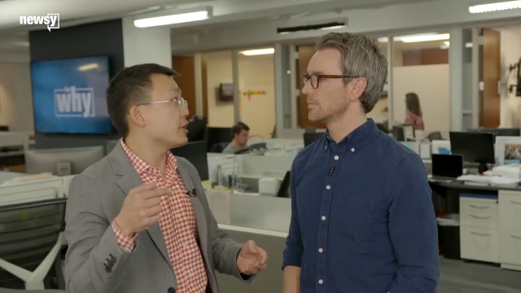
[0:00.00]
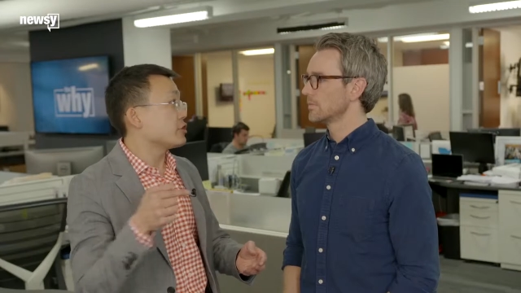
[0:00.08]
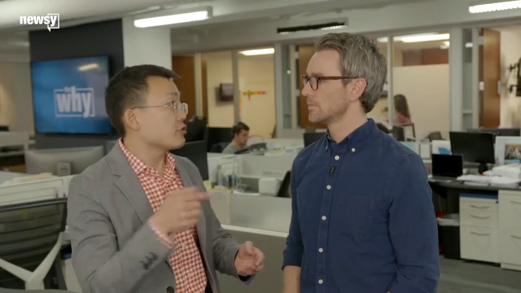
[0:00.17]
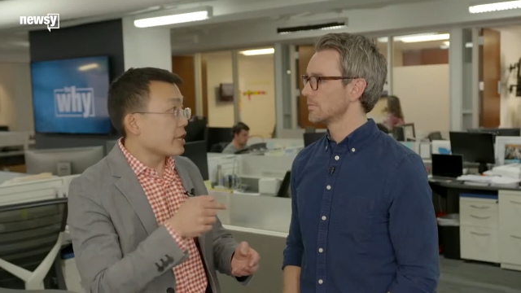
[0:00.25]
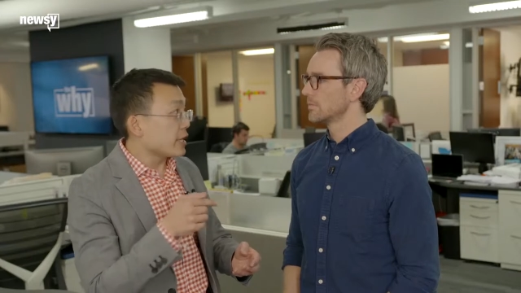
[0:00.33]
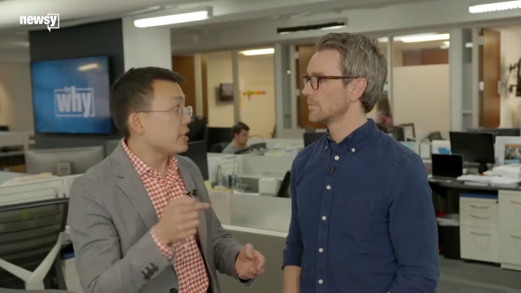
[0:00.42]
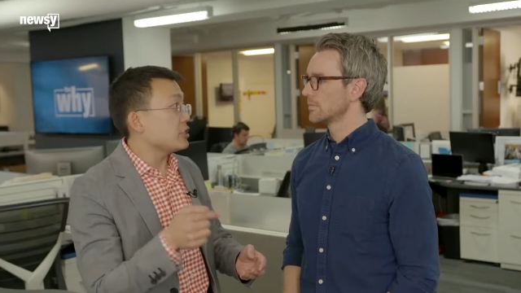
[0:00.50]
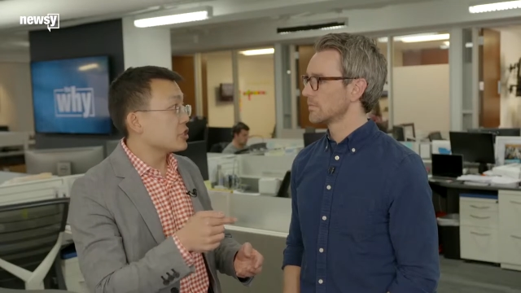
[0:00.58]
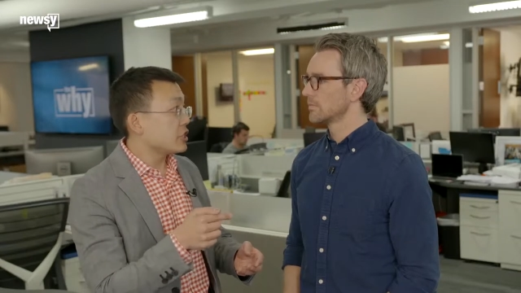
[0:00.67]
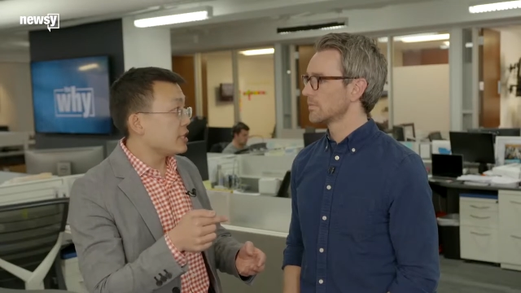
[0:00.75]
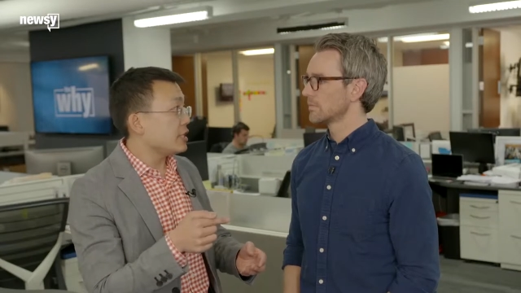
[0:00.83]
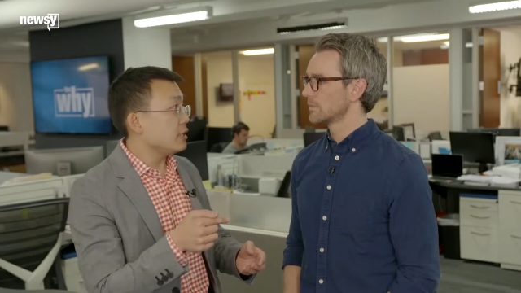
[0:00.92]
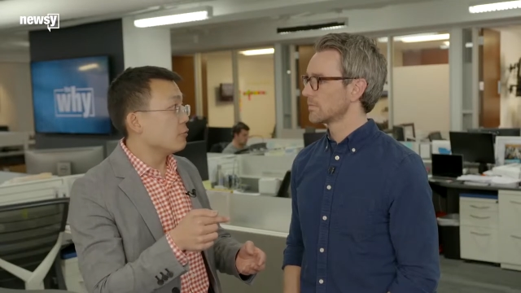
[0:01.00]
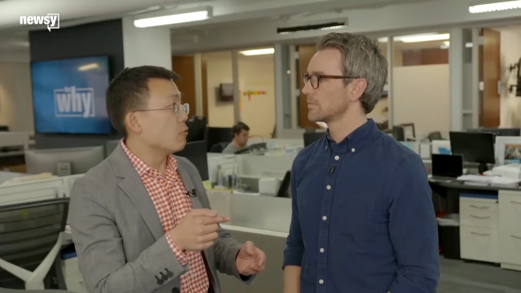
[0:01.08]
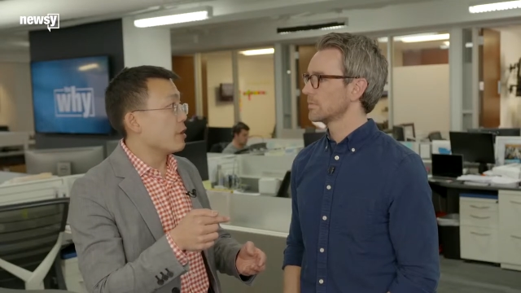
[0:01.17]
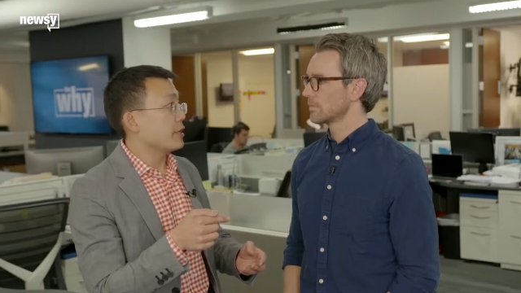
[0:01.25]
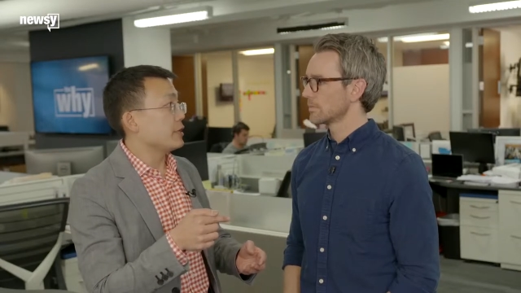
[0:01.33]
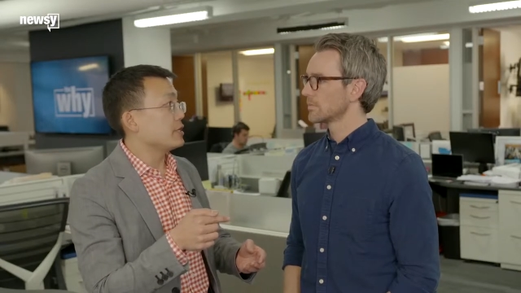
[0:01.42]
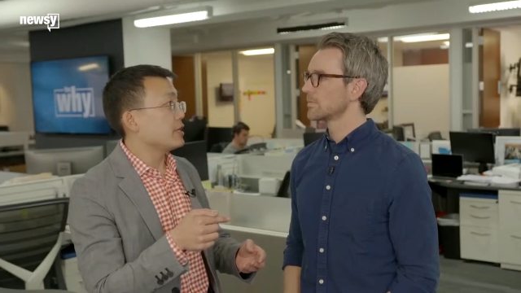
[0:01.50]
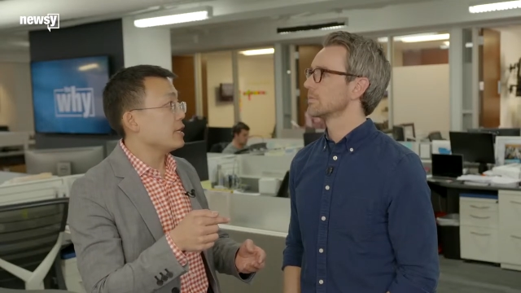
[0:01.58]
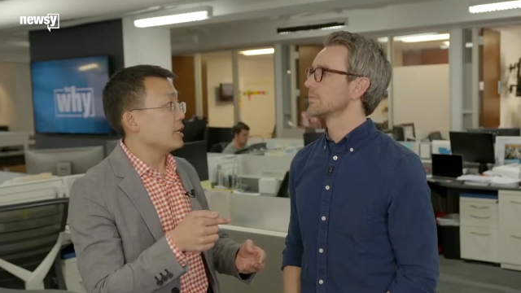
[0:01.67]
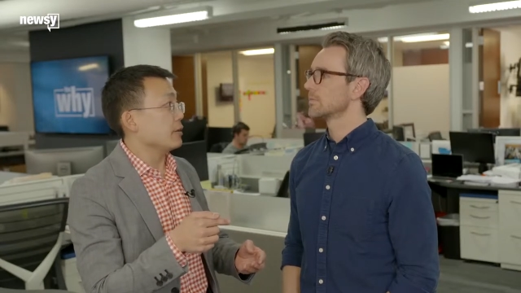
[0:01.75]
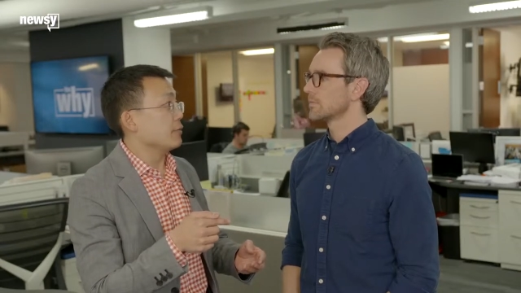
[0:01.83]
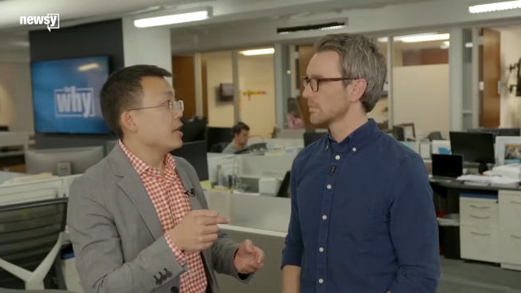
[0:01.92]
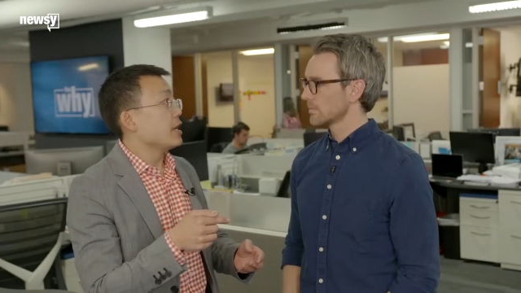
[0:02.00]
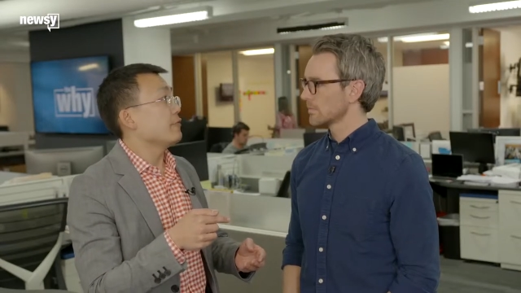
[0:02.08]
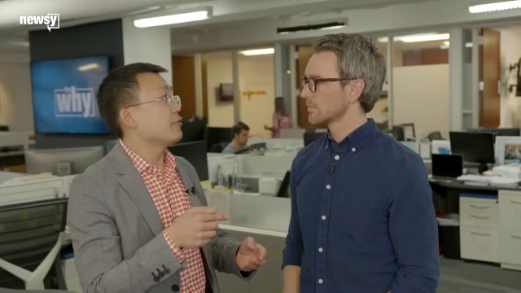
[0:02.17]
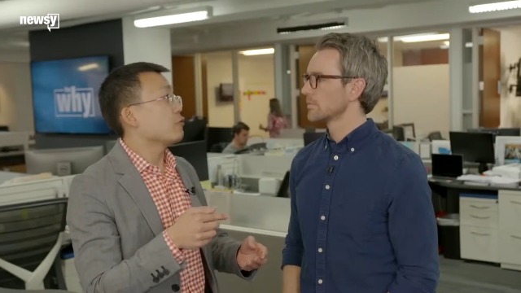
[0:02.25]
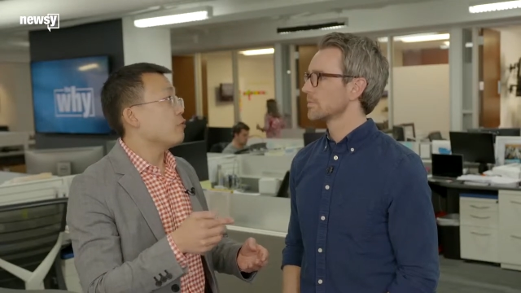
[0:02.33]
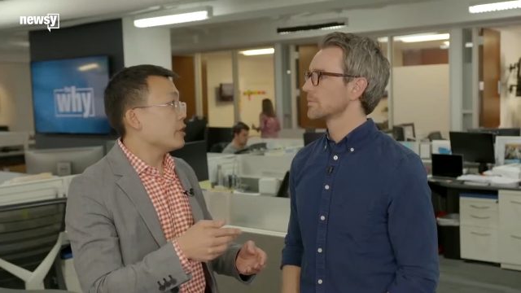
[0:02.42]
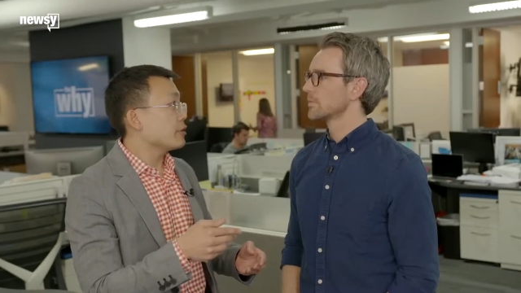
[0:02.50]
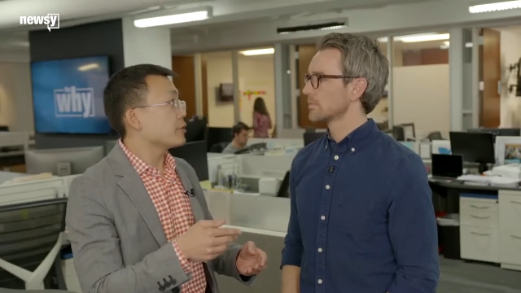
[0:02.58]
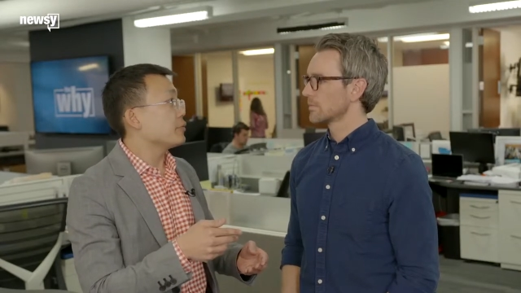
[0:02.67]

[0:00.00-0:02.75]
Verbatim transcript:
Speaker 1: mm-hmm. got to try each key one at a time. If a quantum